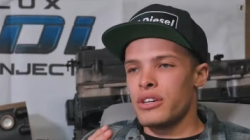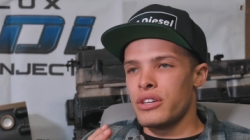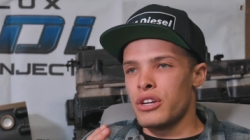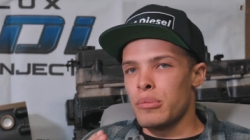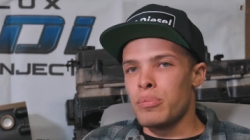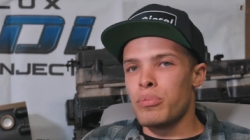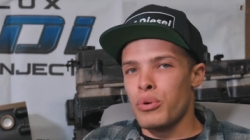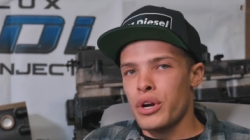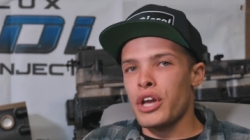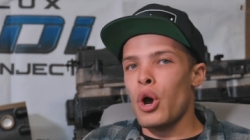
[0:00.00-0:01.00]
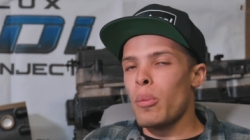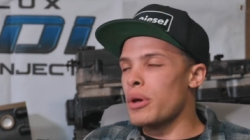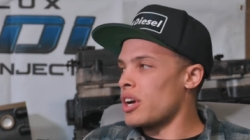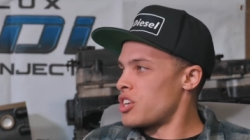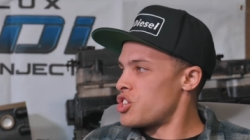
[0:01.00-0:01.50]
you're pretty
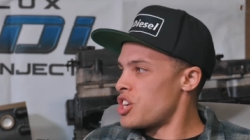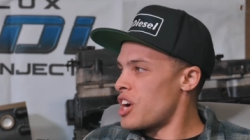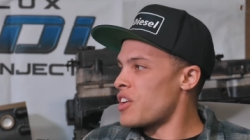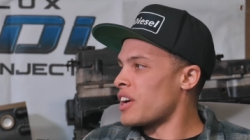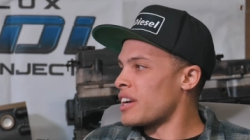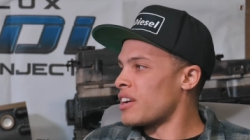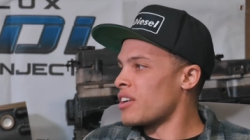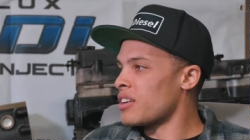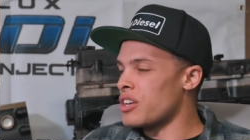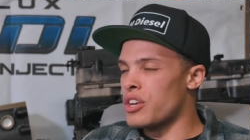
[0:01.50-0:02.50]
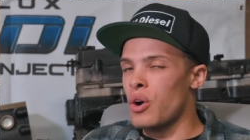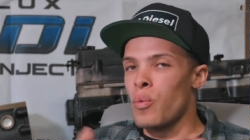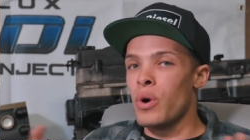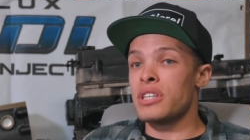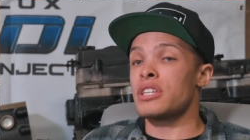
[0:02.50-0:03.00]
open on sharing, you know,
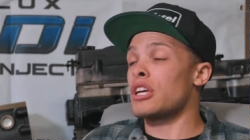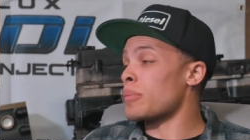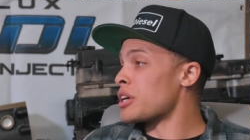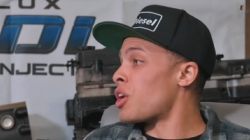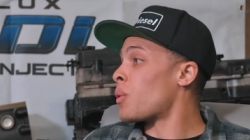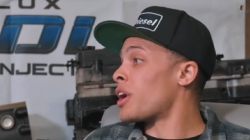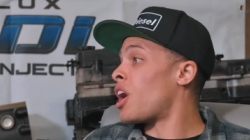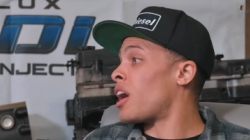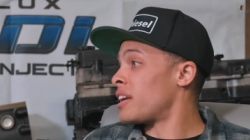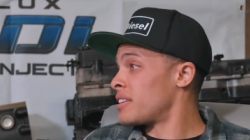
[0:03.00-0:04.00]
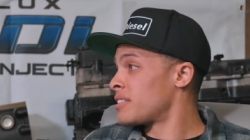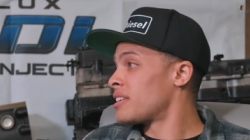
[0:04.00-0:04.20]
what's going to be going on,